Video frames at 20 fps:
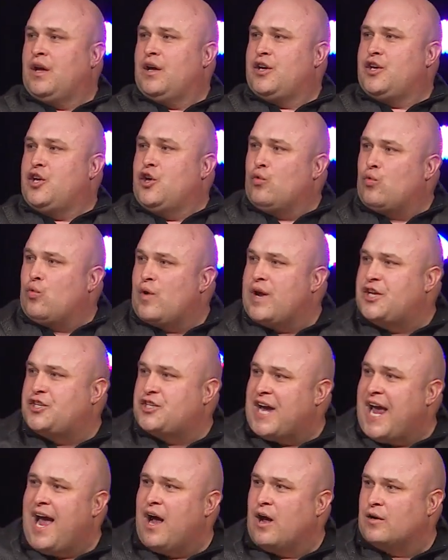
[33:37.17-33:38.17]
you reach
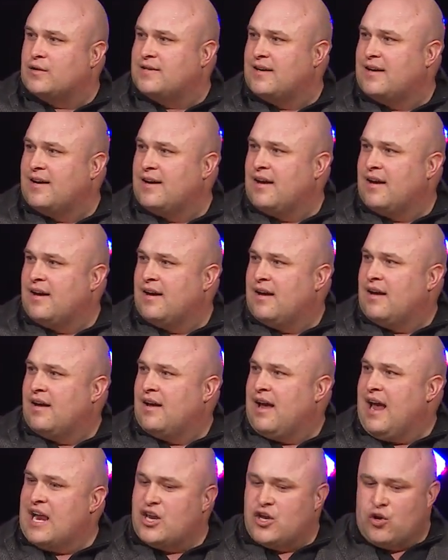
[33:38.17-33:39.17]
out
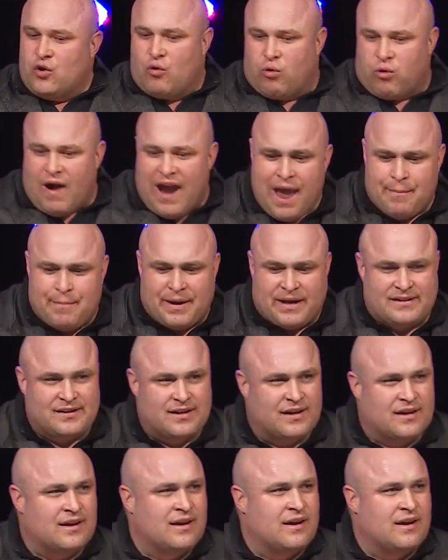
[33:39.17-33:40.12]
and you grab it.